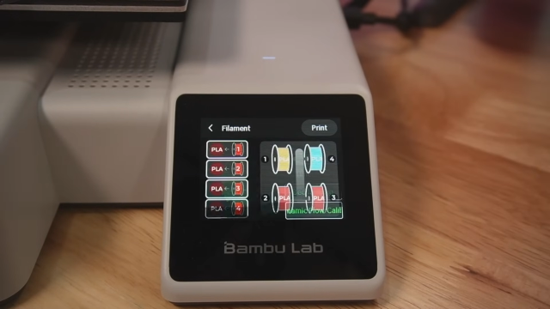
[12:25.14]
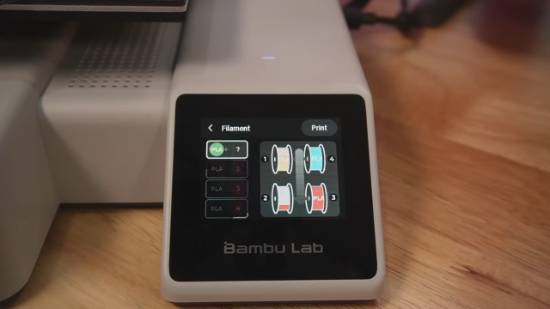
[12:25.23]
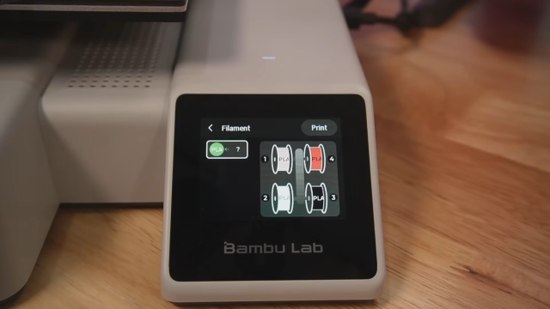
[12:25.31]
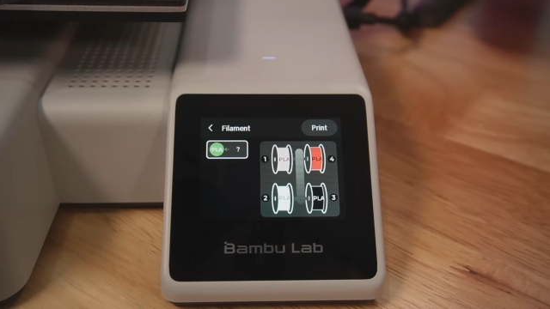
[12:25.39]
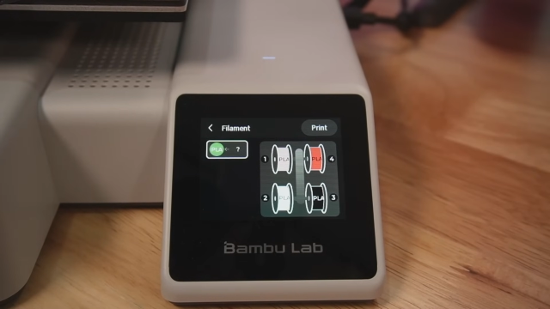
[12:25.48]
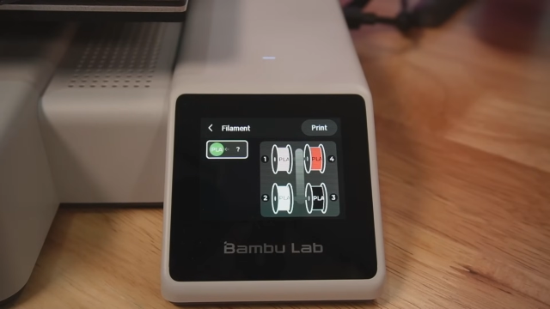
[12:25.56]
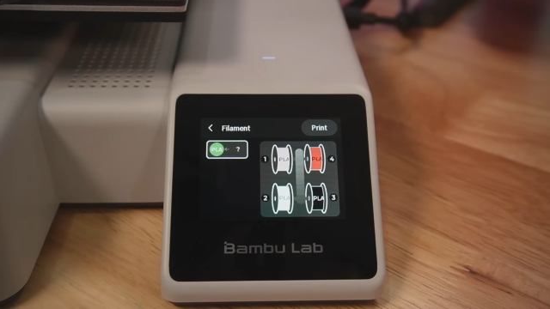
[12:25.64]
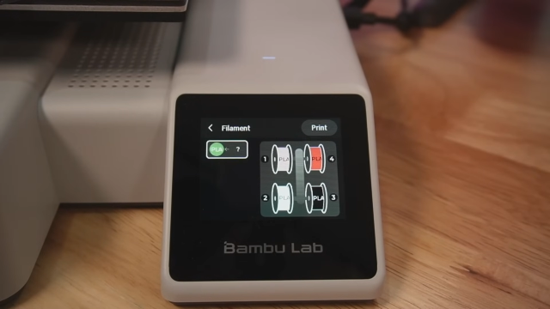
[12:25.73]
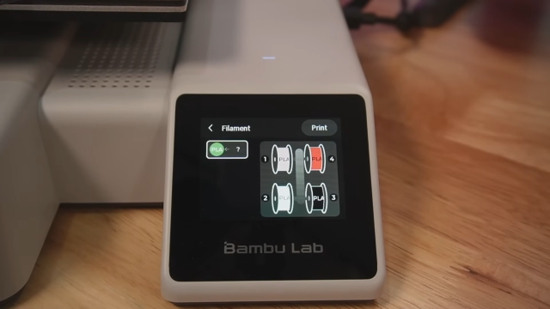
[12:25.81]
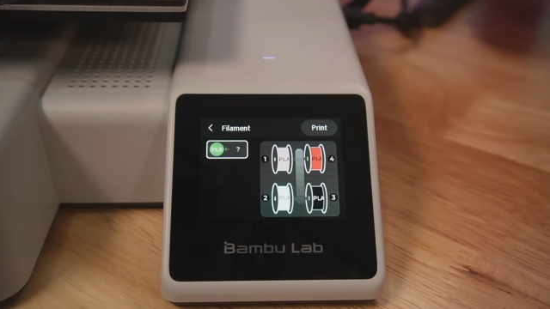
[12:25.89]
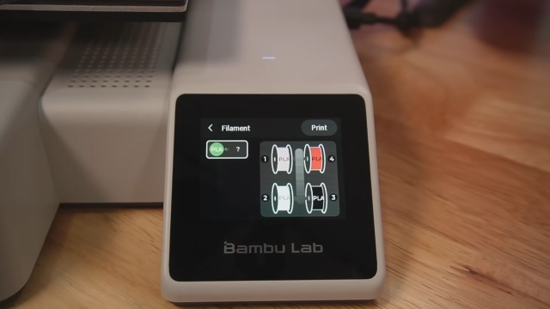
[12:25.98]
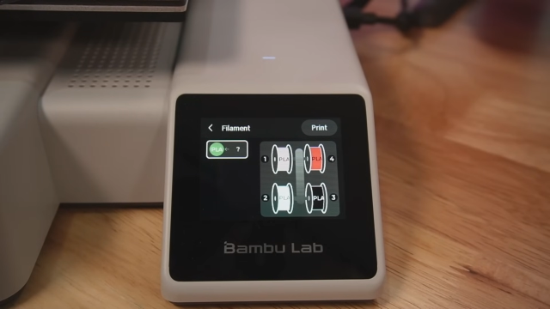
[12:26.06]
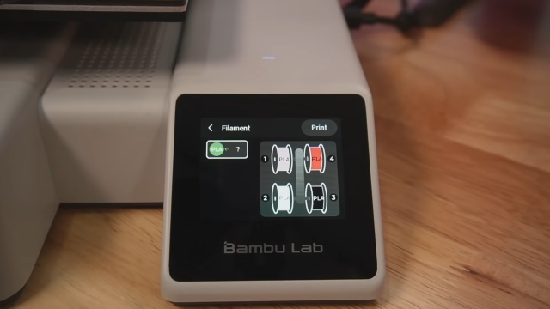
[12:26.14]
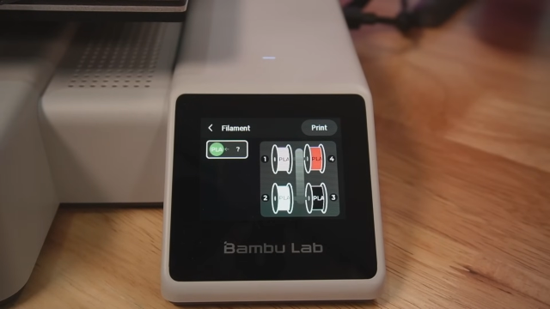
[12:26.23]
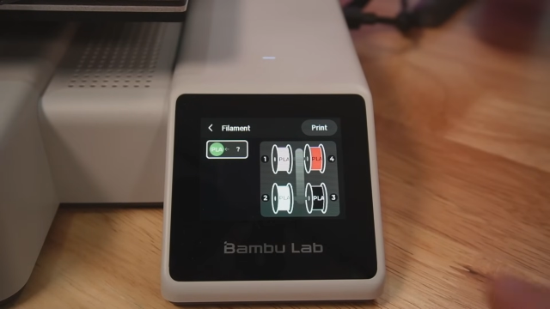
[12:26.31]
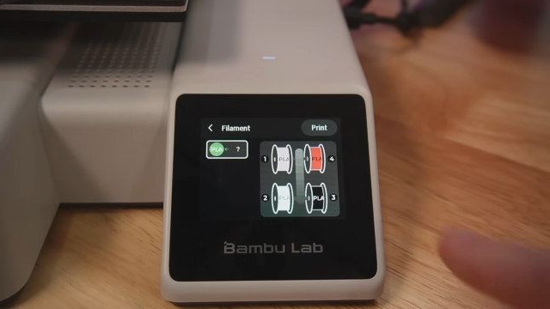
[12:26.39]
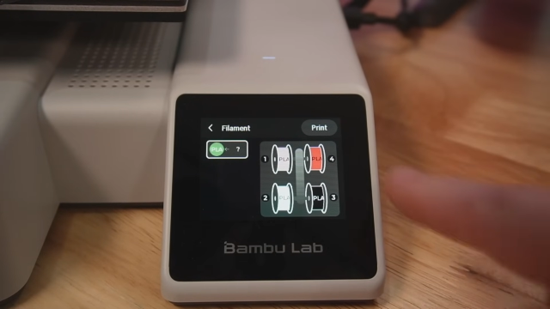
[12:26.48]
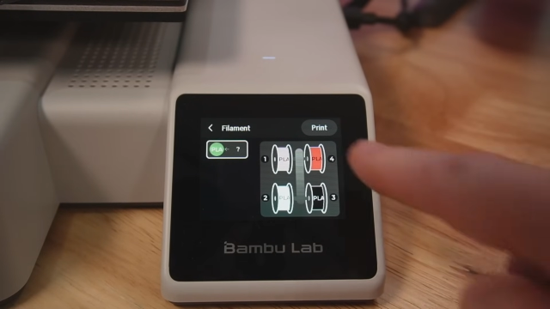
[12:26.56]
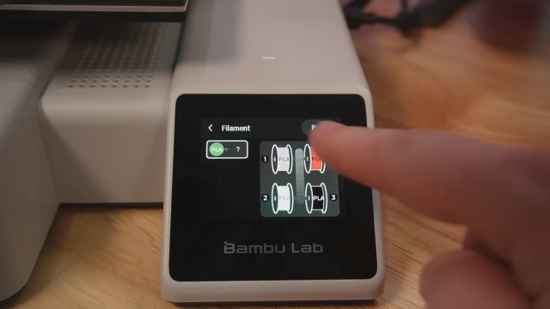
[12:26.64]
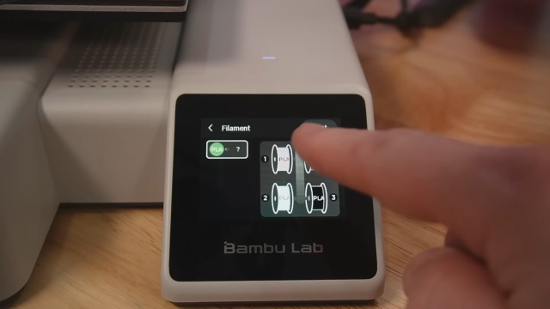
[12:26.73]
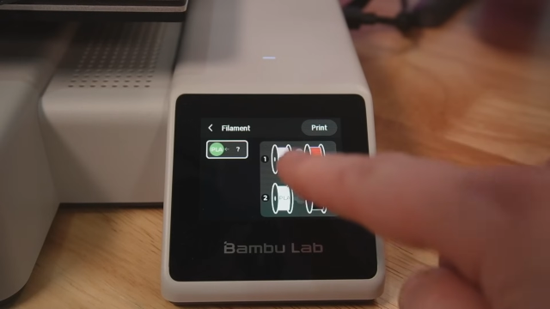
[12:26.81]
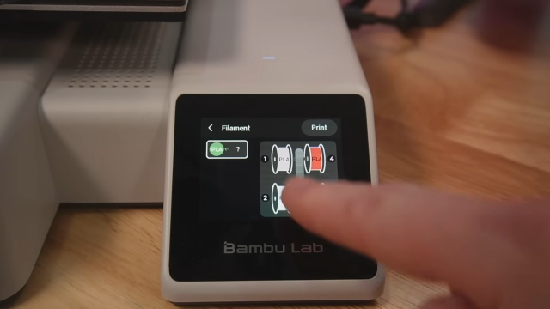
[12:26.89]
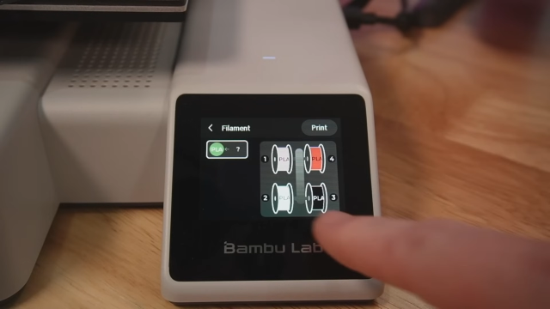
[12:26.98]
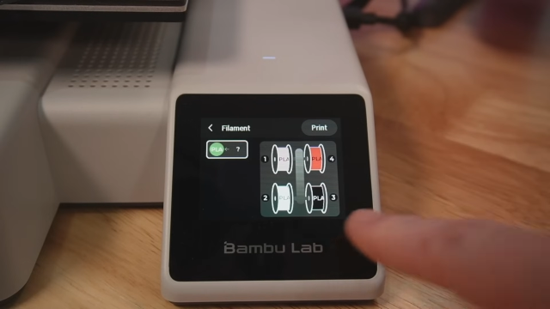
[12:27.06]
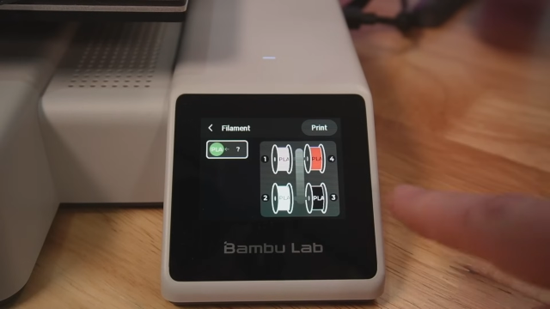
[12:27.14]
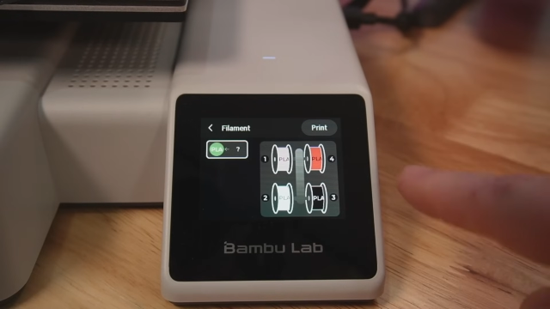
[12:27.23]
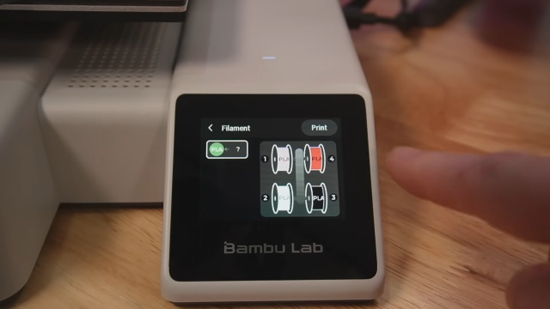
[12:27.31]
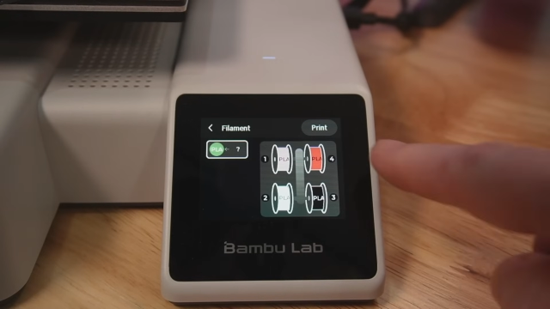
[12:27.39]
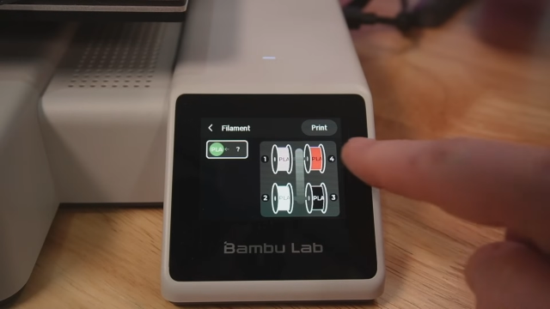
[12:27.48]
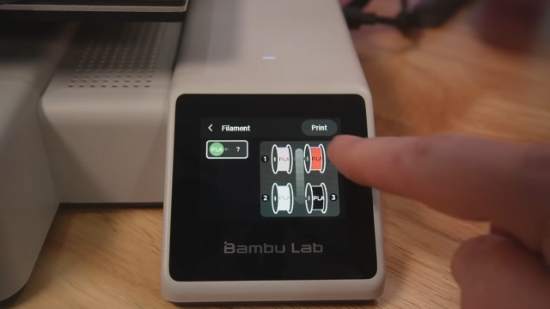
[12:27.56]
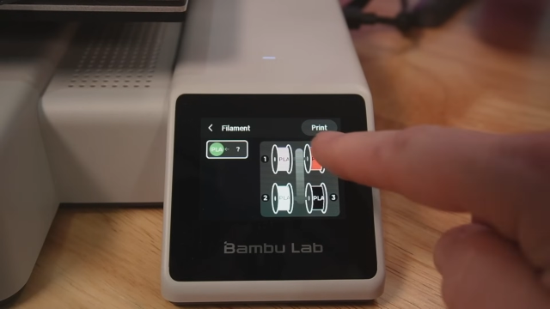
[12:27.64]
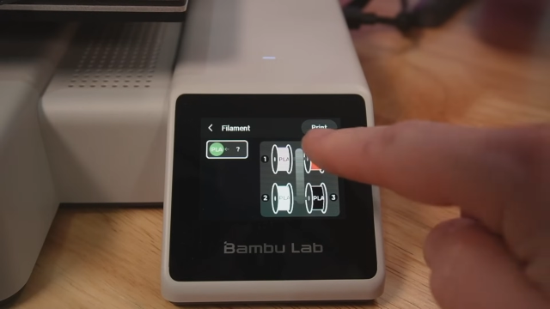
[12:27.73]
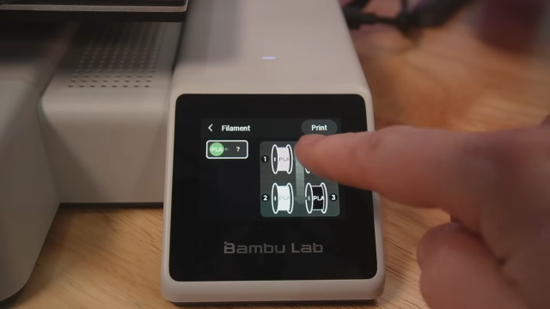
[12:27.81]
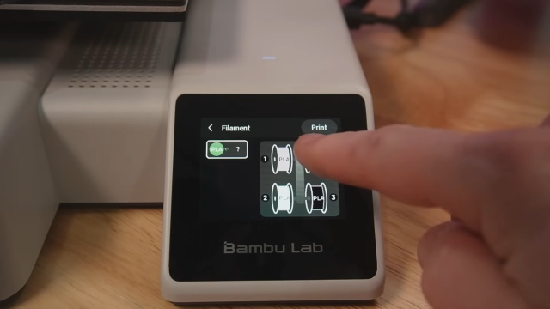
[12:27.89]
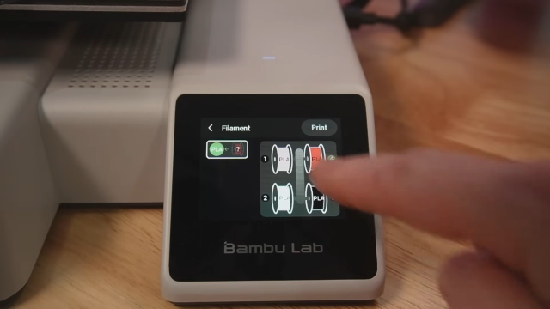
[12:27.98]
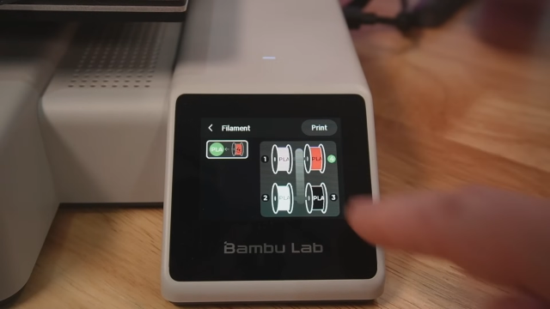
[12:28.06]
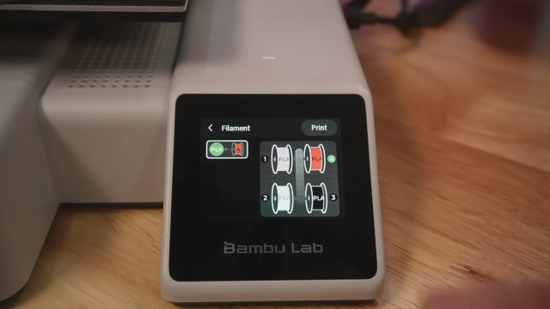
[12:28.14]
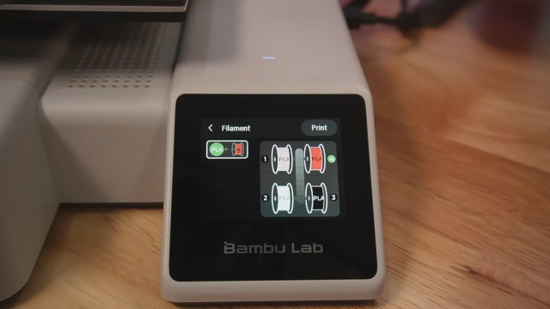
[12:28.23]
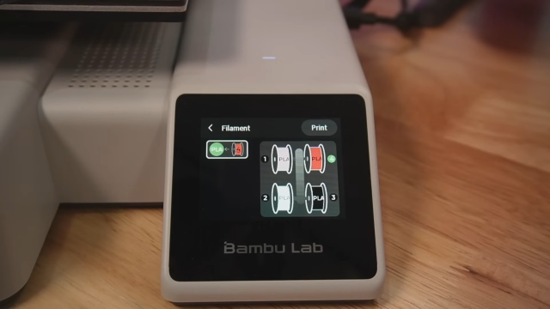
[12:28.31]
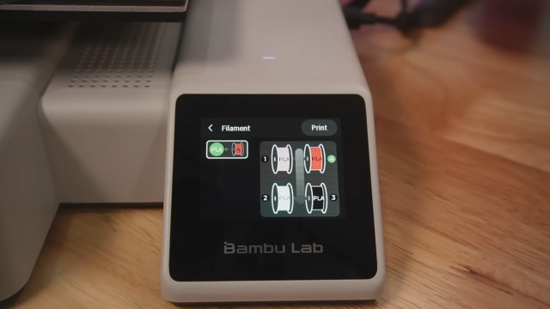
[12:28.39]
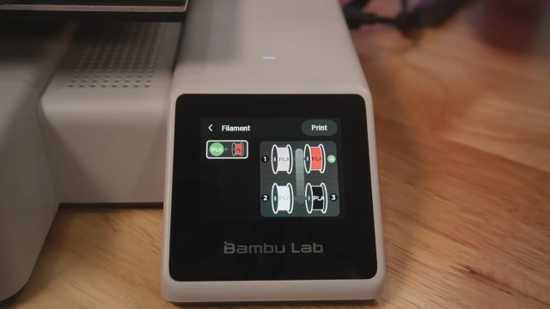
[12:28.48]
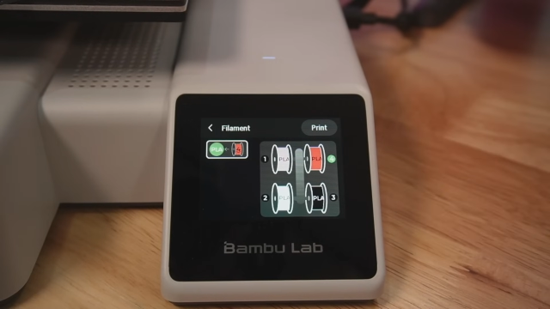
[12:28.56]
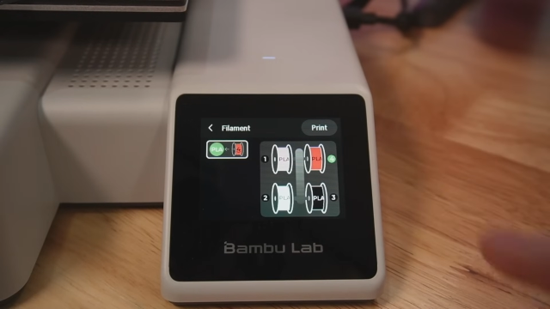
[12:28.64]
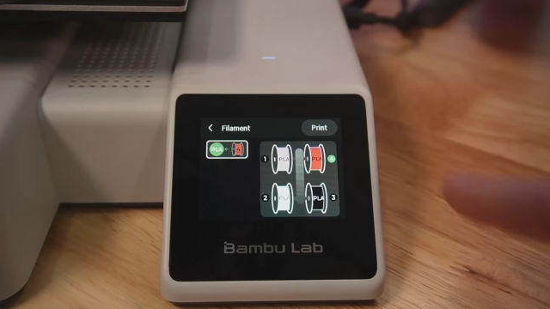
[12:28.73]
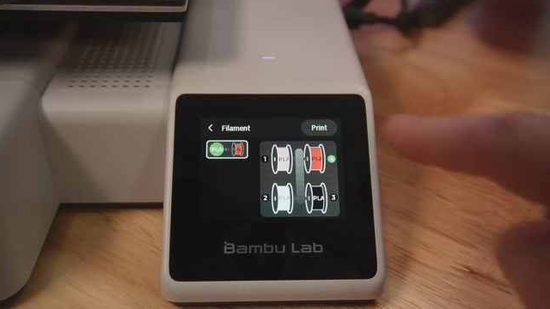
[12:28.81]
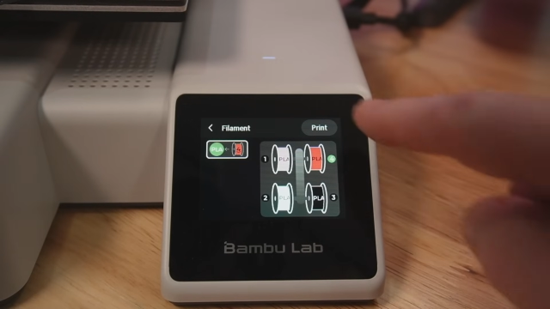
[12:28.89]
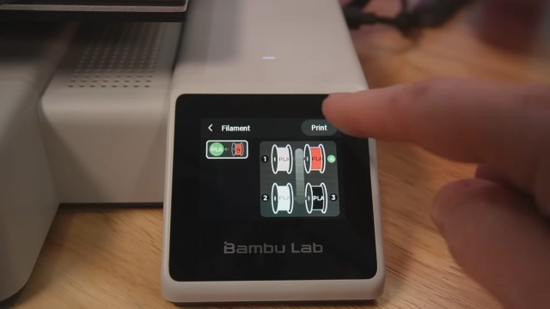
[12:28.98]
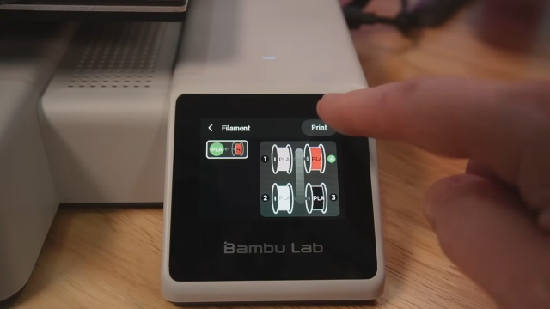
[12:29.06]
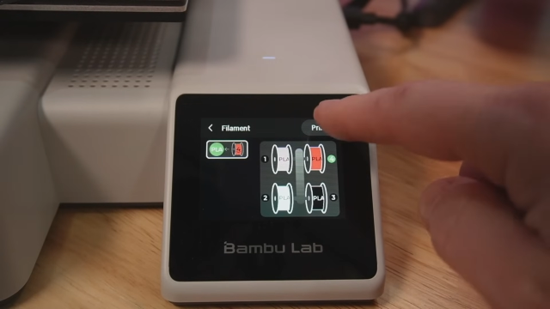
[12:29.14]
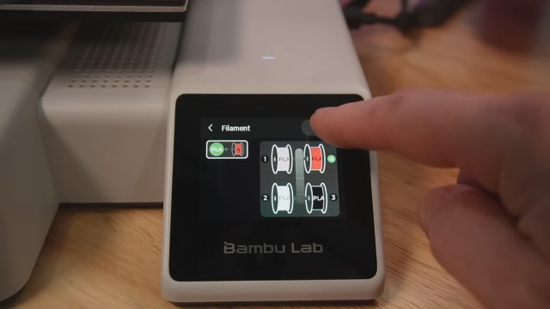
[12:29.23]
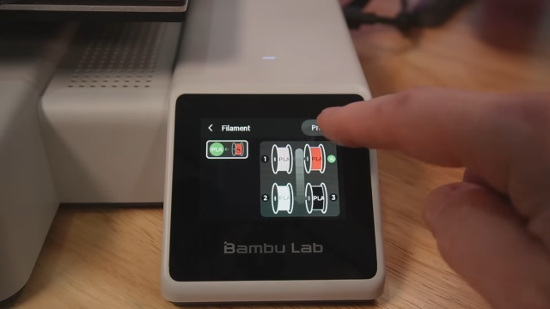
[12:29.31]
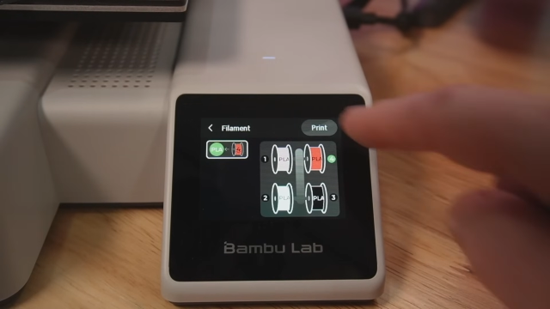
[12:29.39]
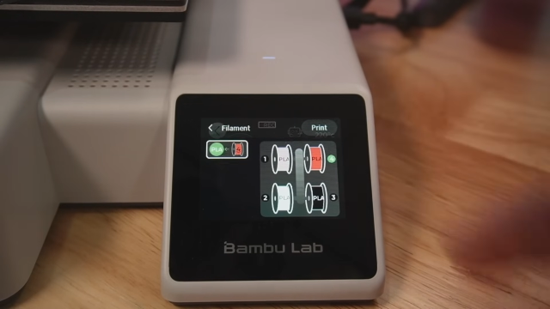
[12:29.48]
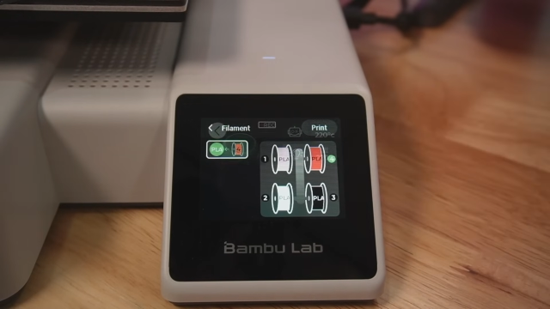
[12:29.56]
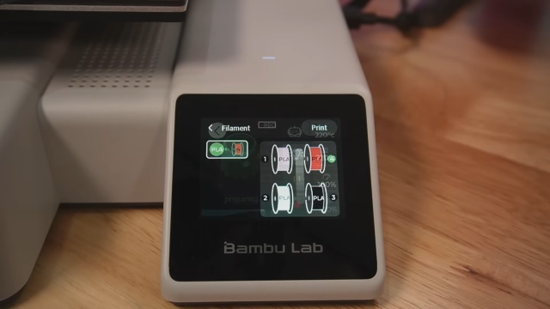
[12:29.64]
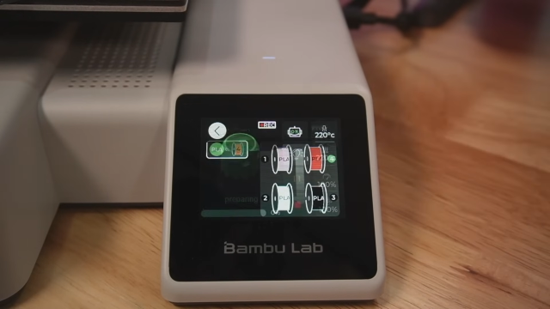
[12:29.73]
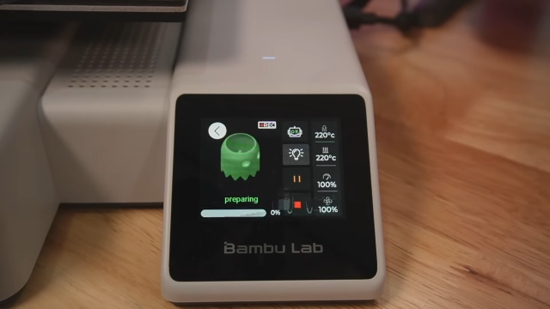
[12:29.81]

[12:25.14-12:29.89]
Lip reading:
No face is visible, so there are no lips to read.